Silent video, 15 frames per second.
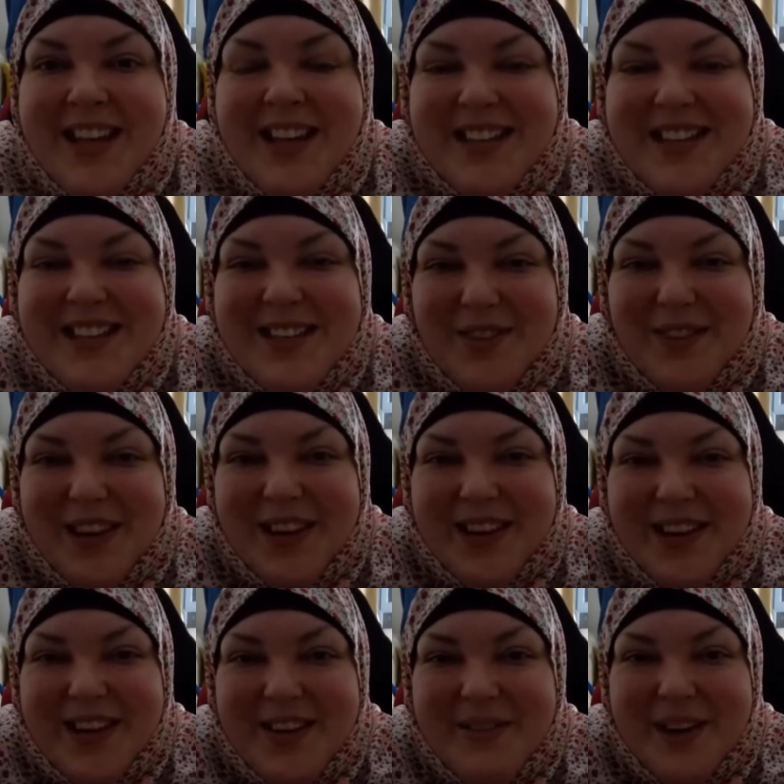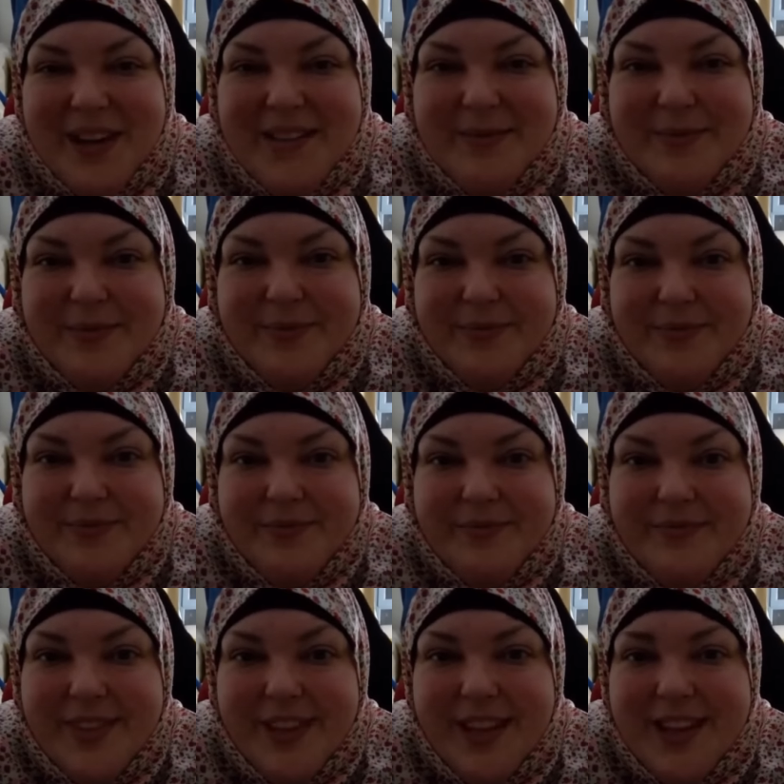So pale, I know, right?
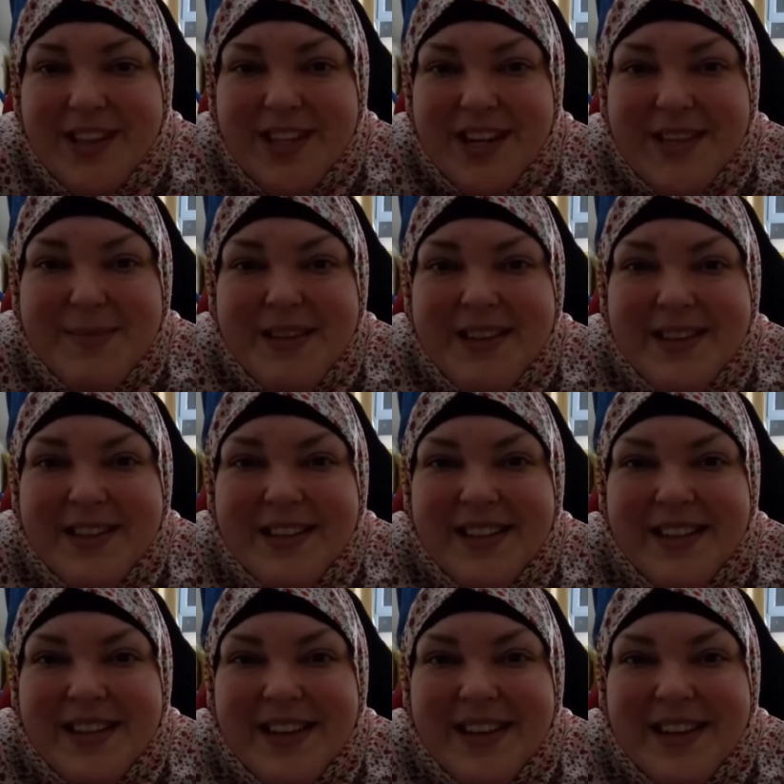Hi, Jasmine. Hi,